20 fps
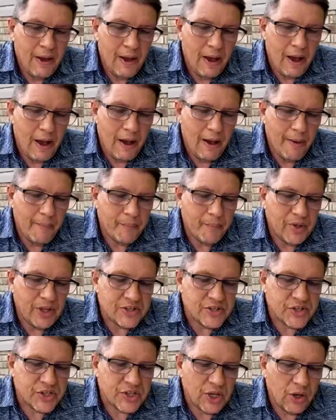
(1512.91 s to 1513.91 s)

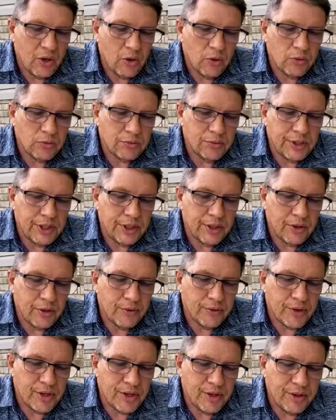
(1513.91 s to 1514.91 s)
And so, you
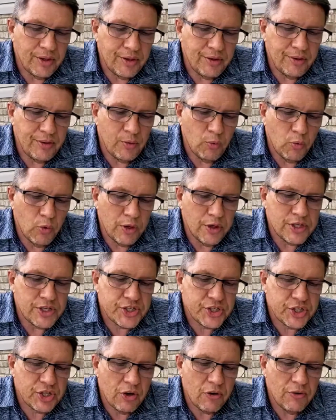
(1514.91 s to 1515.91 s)
know, the word is
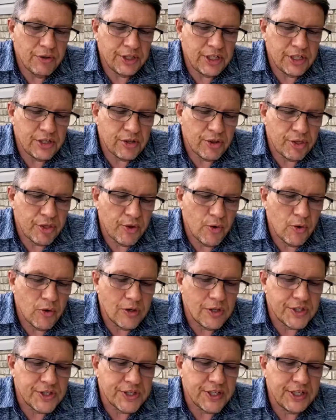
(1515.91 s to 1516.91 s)
sown into
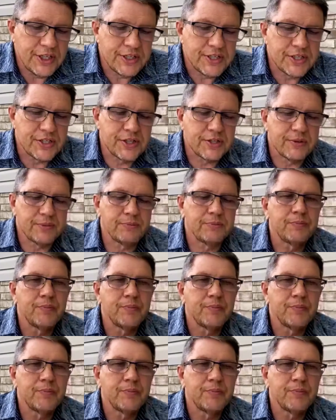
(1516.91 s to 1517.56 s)
thorns. It's